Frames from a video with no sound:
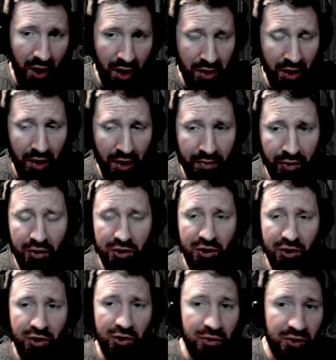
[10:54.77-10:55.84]
I think I'm going to
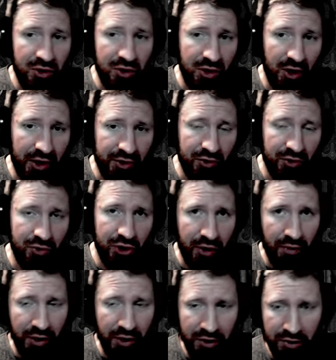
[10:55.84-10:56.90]
use the
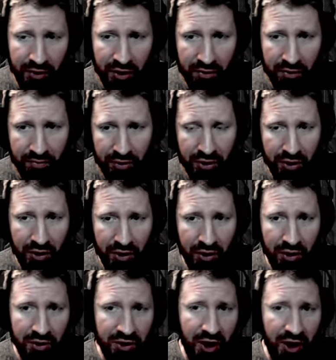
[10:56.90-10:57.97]
SOJ recipe to put
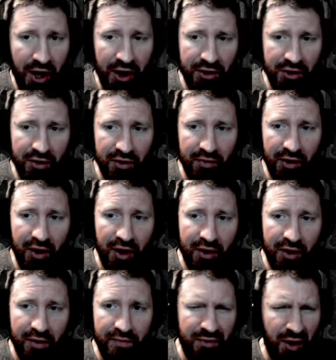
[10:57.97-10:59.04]
a socket in a rare
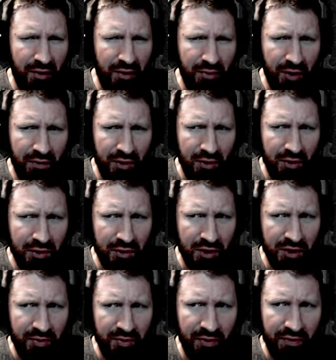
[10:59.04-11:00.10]
item. I believe there's a
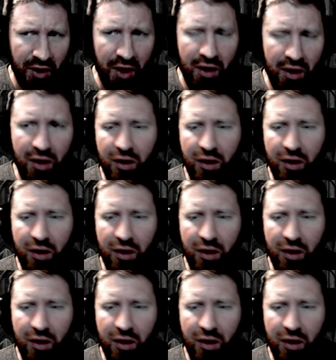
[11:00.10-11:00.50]
recipe for that.